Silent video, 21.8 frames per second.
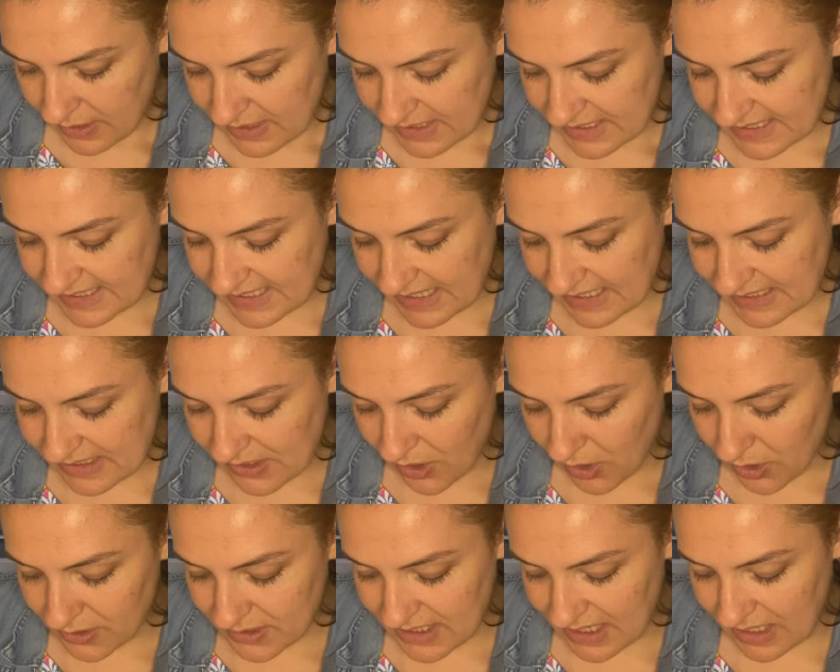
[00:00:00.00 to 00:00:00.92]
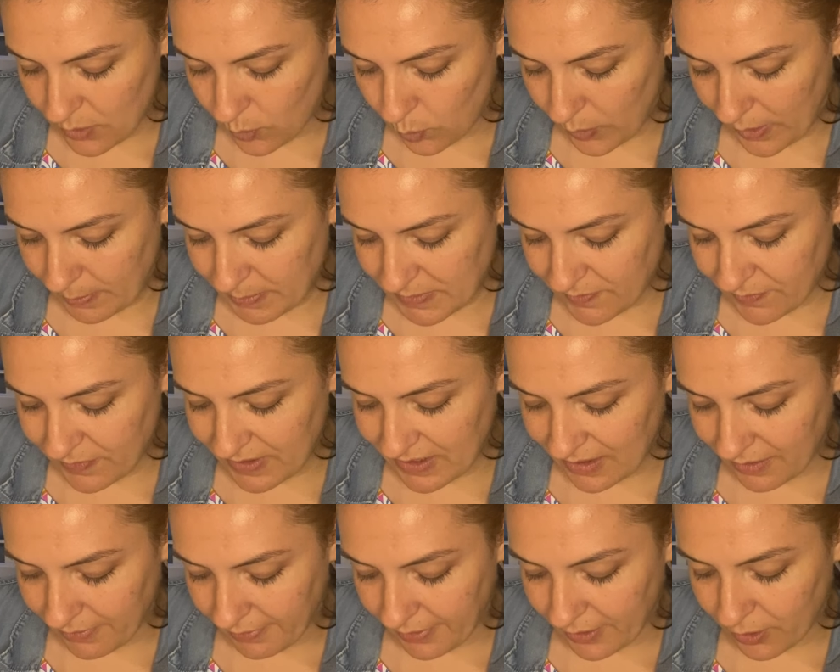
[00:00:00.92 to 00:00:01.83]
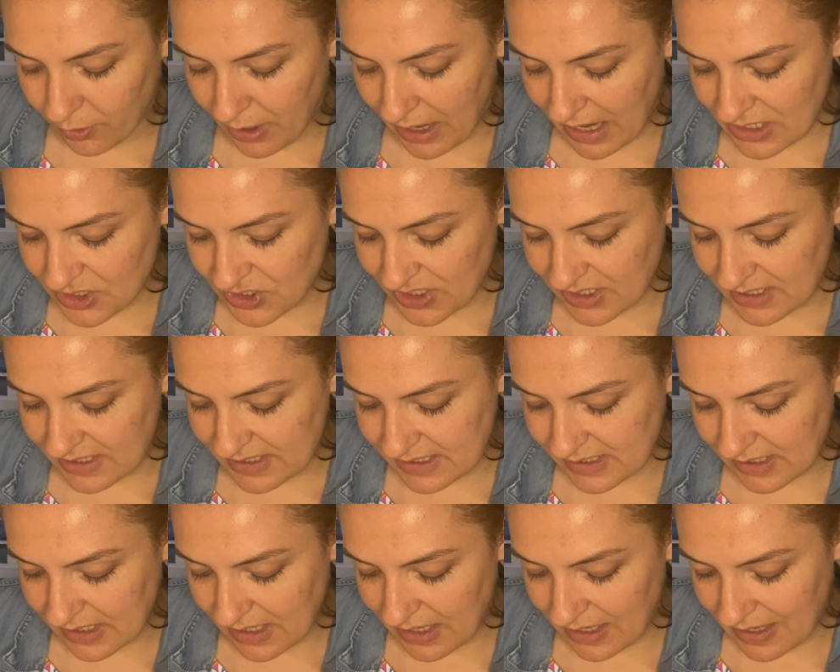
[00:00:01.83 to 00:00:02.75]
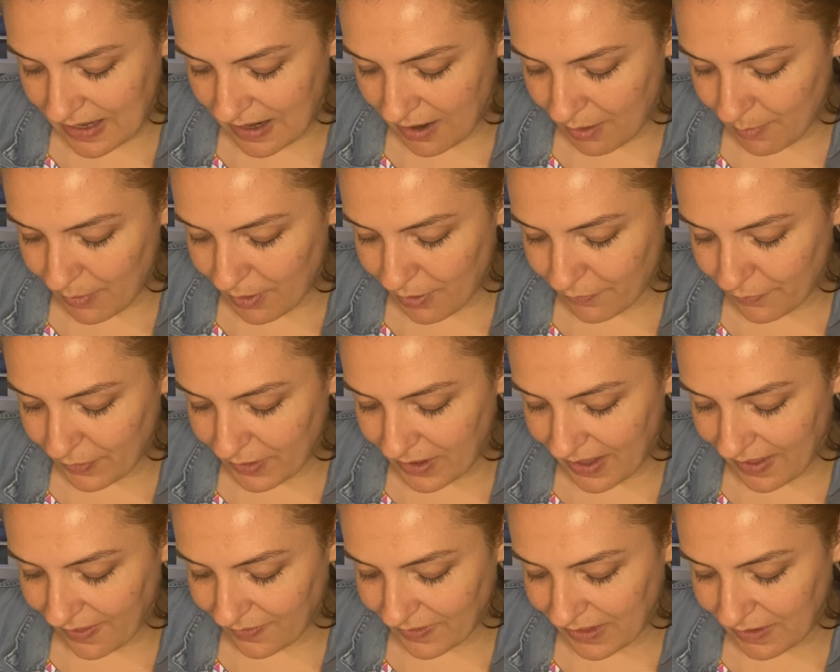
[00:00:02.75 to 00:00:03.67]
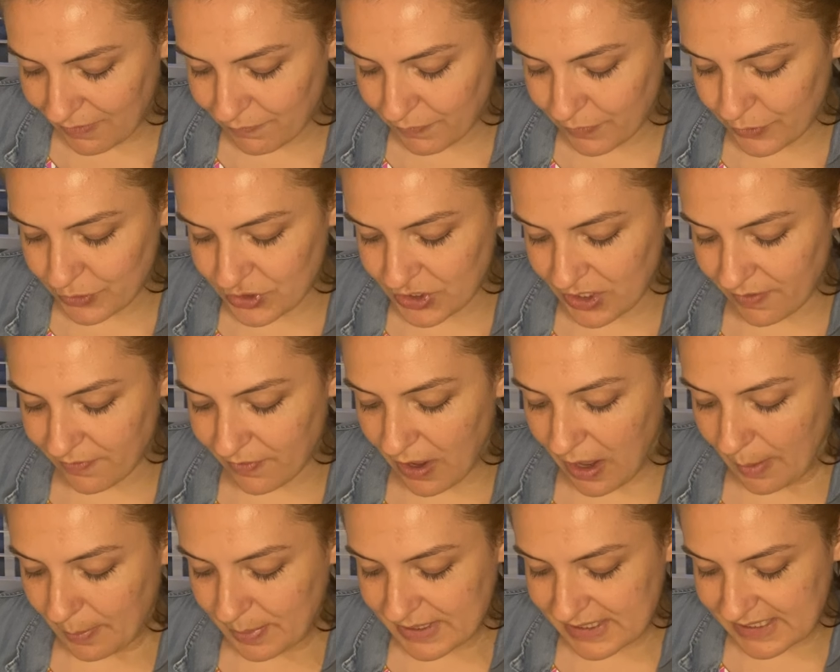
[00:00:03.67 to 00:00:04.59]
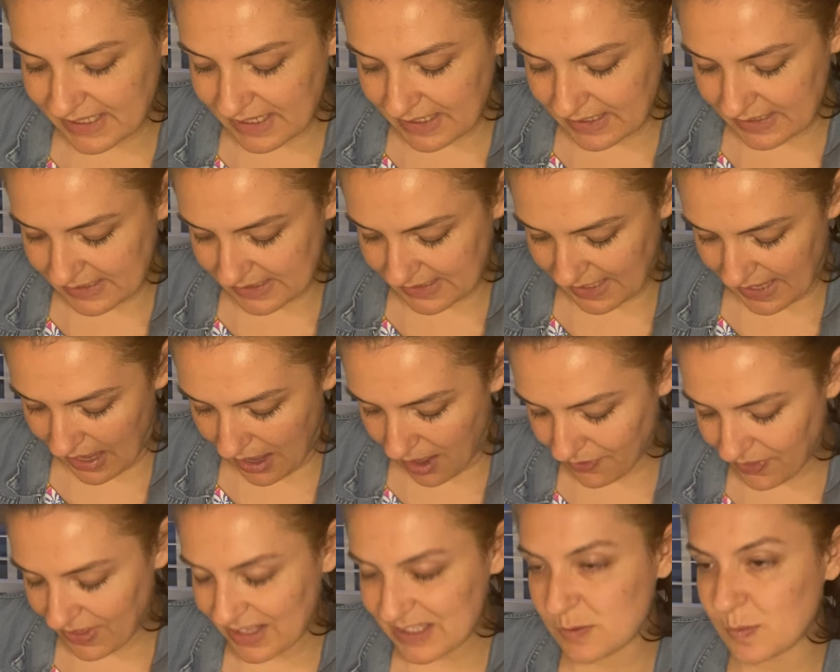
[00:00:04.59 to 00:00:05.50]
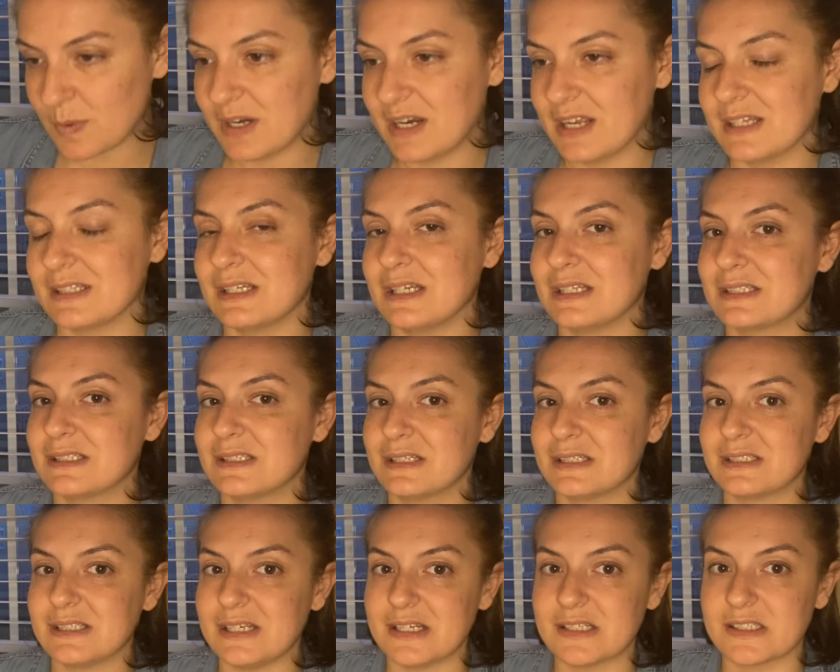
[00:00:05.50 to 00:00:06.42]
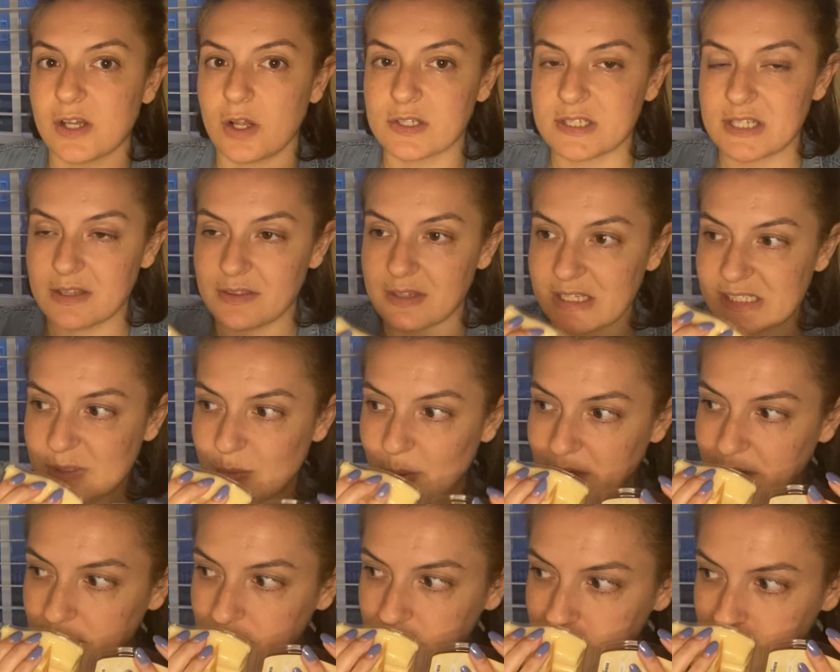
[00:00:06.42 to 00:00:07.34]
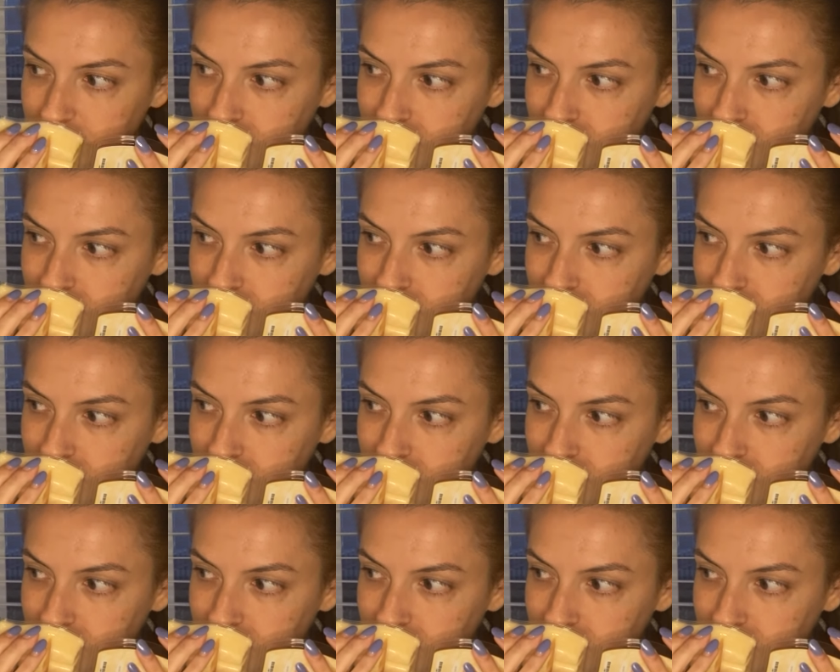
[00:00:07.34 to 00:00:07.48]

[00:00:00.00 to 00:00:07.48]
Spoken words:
sea salt and whipped vanilla crash into sticky caramel for an elegant fusion of opposites. Yeah, that's what it is. It's the sea salt in this one.